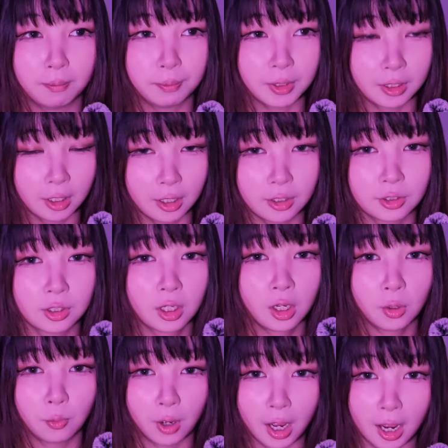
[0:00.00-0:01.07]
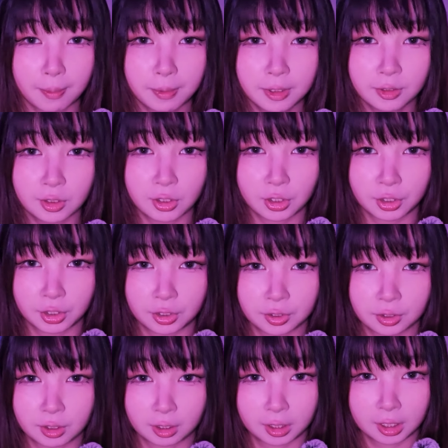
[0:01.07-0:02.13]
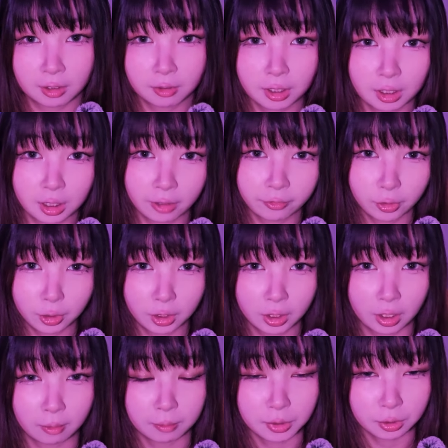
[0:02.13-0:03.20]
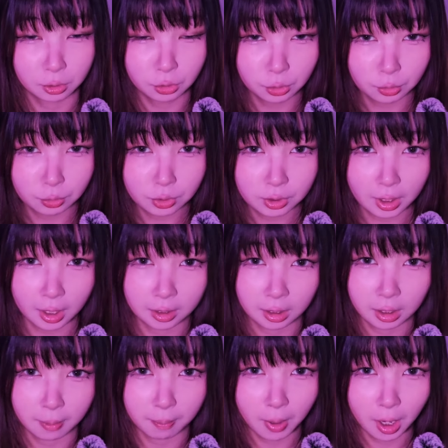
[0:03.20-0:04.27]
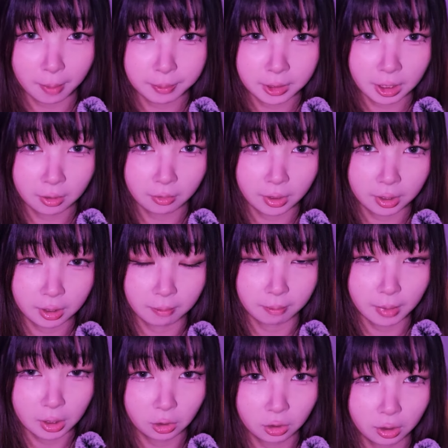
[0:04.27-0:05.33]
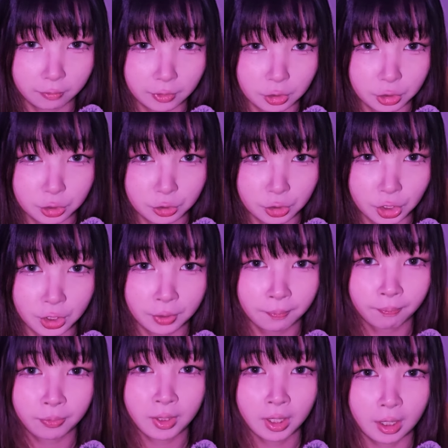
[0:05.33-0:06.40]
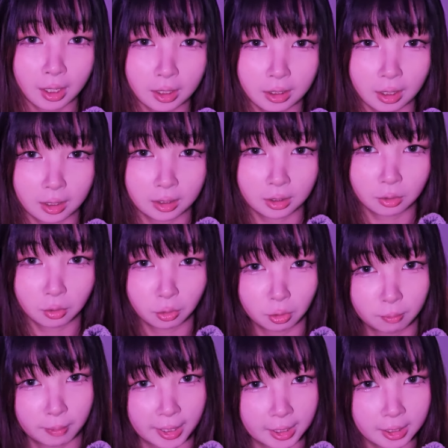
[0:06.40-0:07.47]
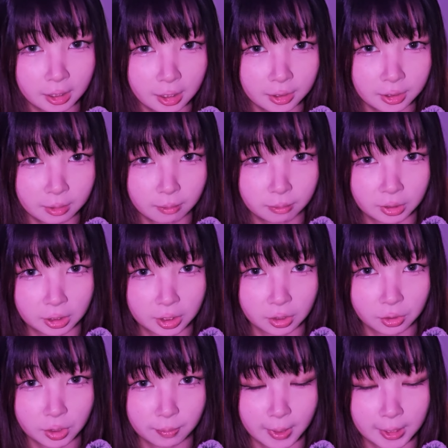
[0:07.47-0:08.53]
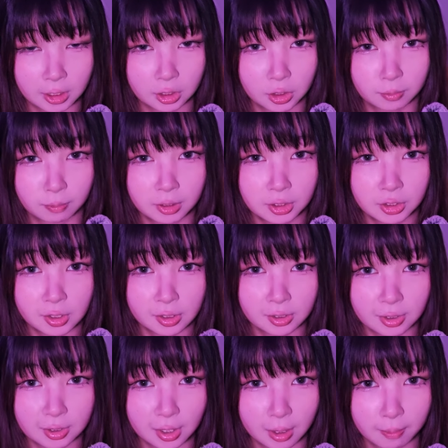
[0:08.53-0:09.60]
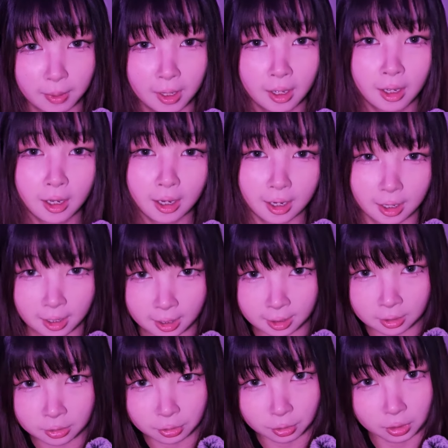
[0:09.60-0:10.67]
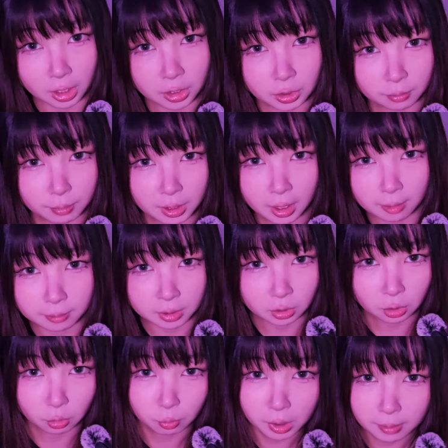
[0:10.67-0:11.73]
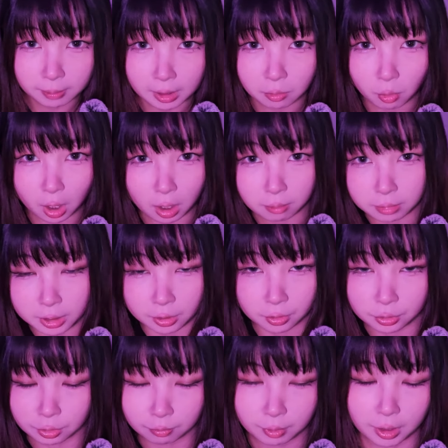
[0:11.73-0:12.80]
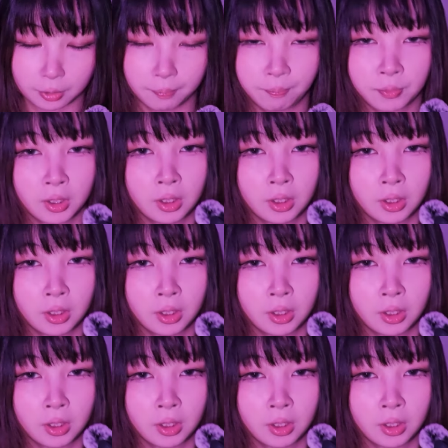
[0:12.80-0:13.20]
Because what happens is the QD lever comes loose and then it pops out in the middle of your shooting, and then the whole mechanism, the QD mechanism, seizes up and your laser becomes a little weebly wobbly on your rail.